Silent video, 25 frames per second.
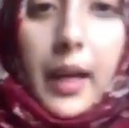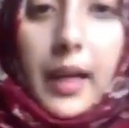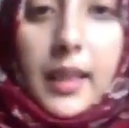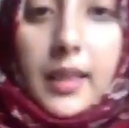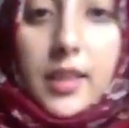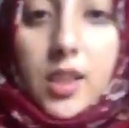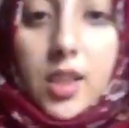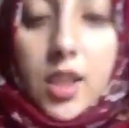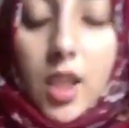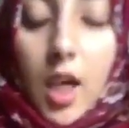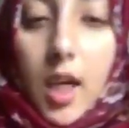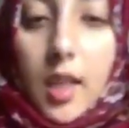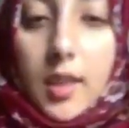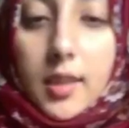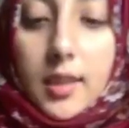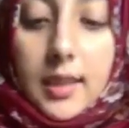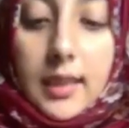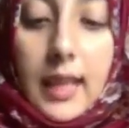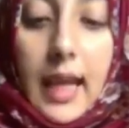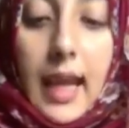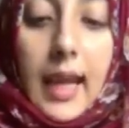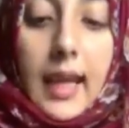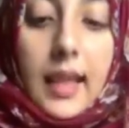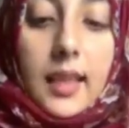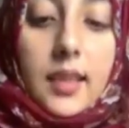it does
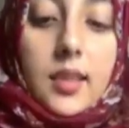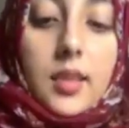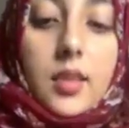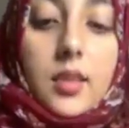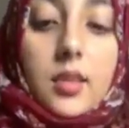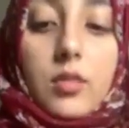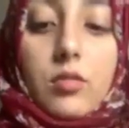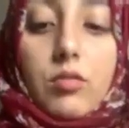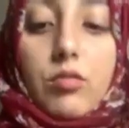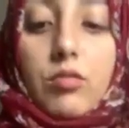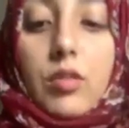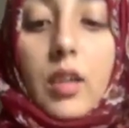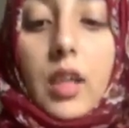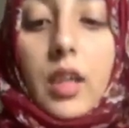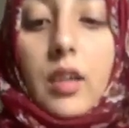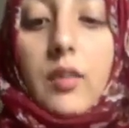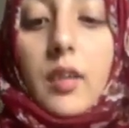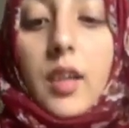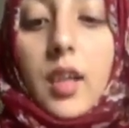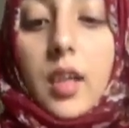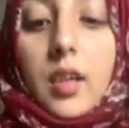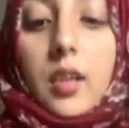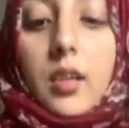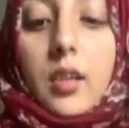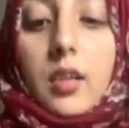taste really,
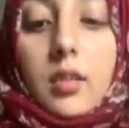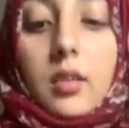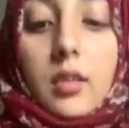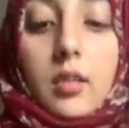really good.